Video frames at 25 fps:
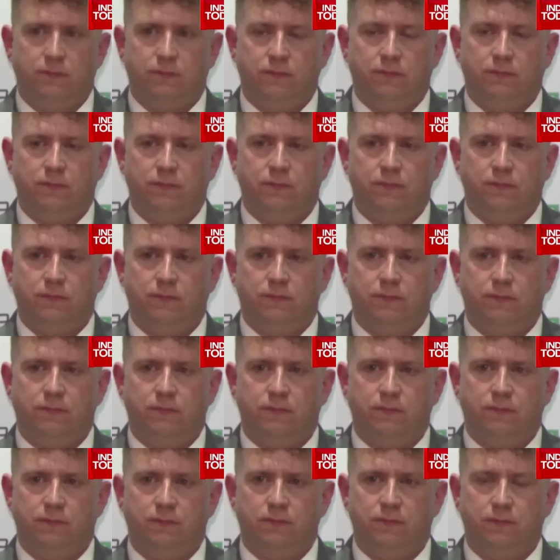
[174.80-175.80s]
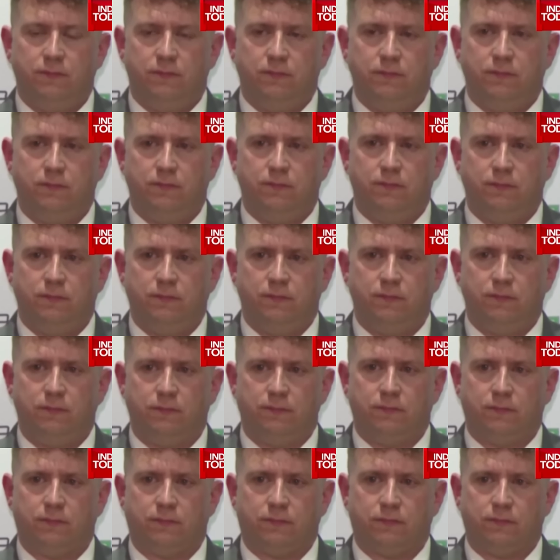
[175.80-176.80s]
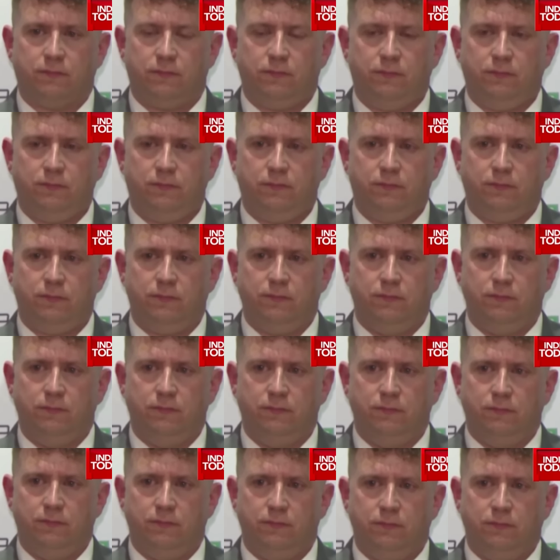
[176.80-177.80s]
No words are spoken by the person on screen.